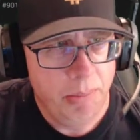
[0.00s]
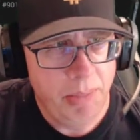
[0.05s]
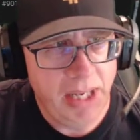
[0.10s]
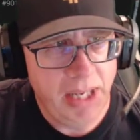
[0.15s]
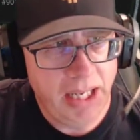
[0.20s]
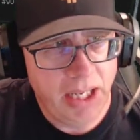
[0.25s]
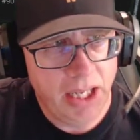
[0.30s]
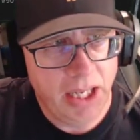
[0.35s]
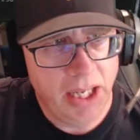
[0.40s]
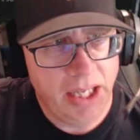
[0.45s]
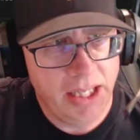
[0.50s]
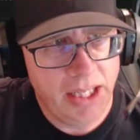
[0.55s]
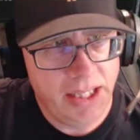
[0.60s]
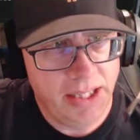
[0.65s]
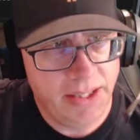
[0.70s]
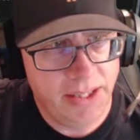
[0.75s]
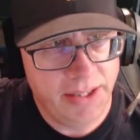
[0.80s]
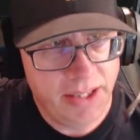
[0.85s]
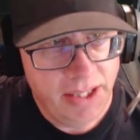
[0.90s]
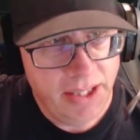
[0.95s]

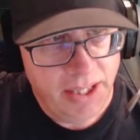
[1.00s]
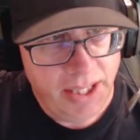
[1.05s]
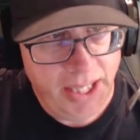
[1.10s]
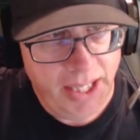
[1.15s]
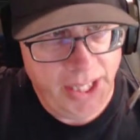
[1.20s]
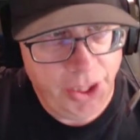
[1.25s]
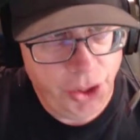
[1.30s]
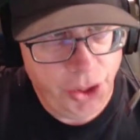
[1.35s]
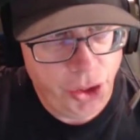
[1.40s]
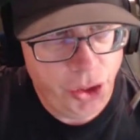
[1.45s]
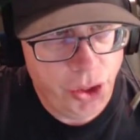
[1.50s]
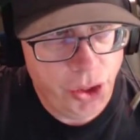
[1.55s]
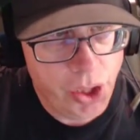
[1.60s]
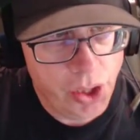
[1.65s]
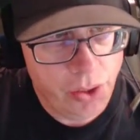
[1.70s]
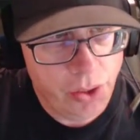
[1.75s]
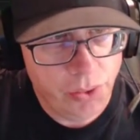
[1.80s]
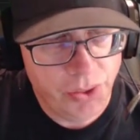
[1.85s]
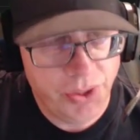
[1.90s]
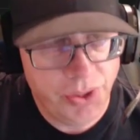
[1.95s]
because it
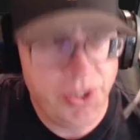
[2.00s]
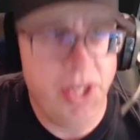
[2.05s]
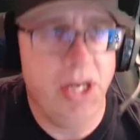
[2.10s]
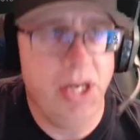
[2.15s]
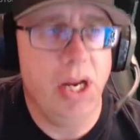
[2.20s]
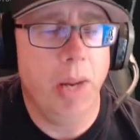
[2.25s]
shows the